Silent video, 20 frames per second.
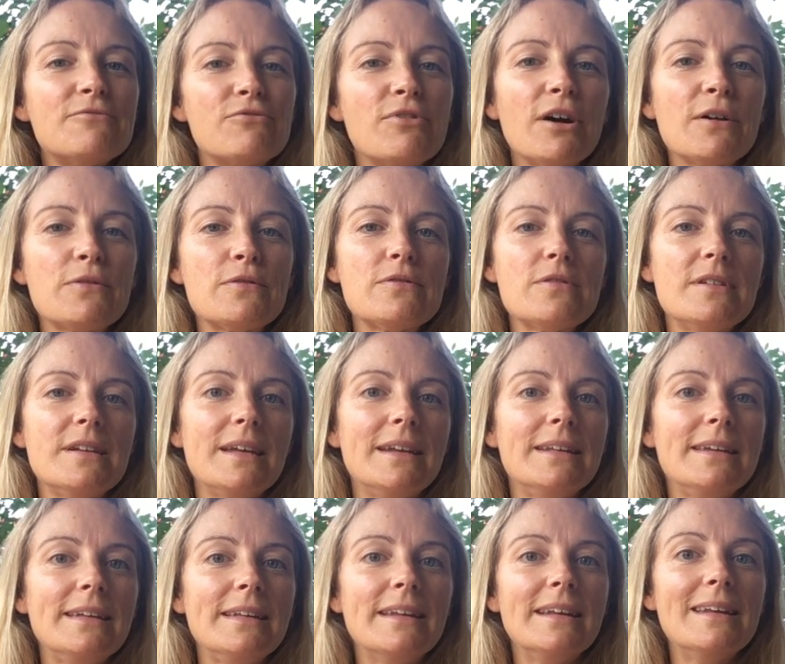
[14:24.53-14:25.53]
rather than
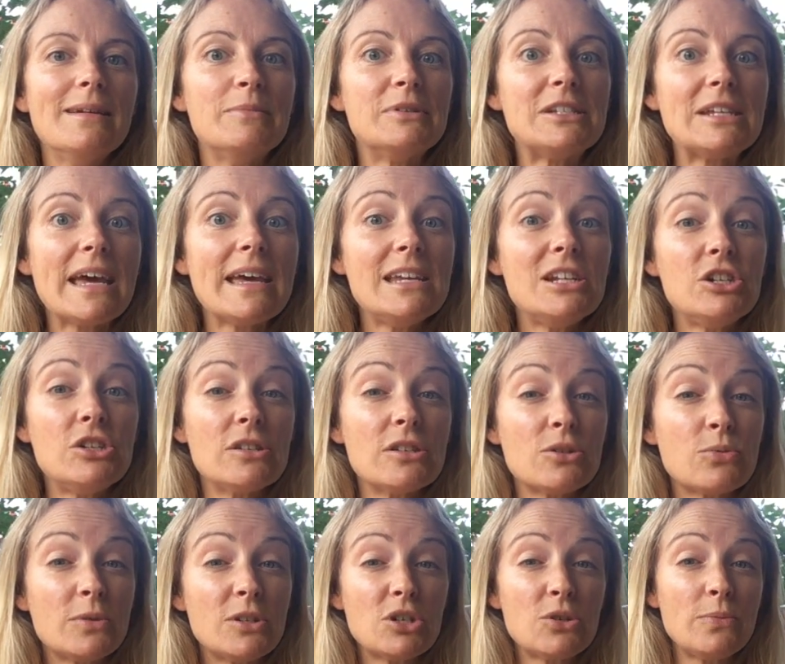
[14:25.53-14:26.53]
any
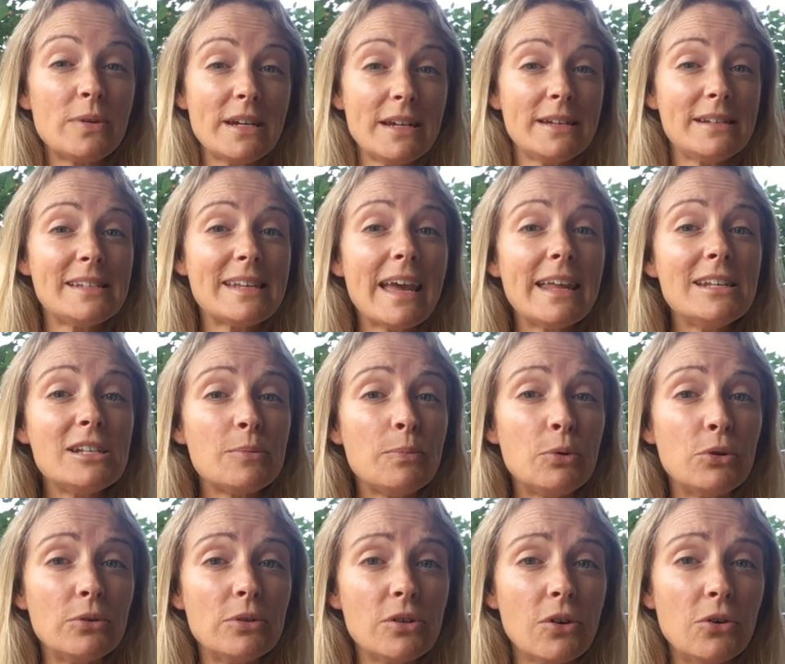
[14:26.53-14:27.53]
limitations which we tend to
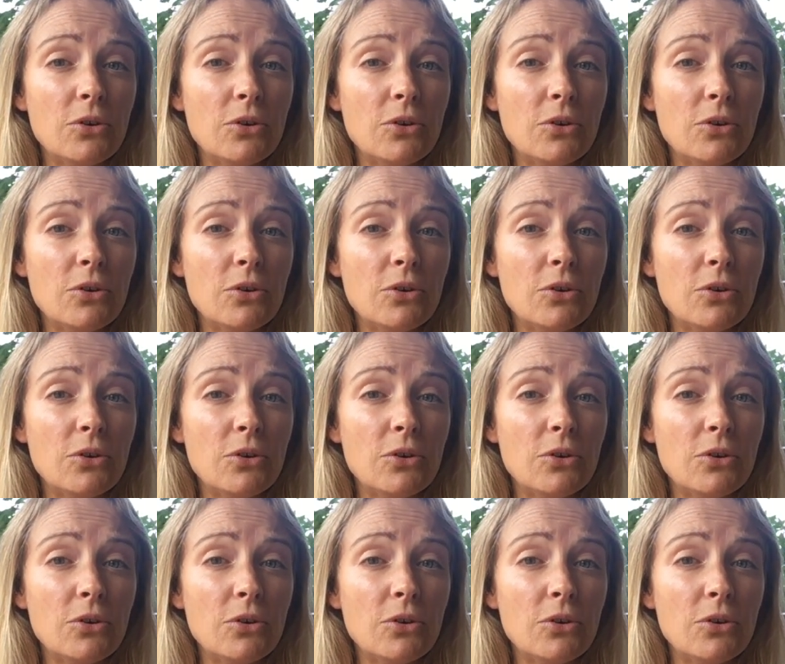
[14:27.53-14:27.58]
put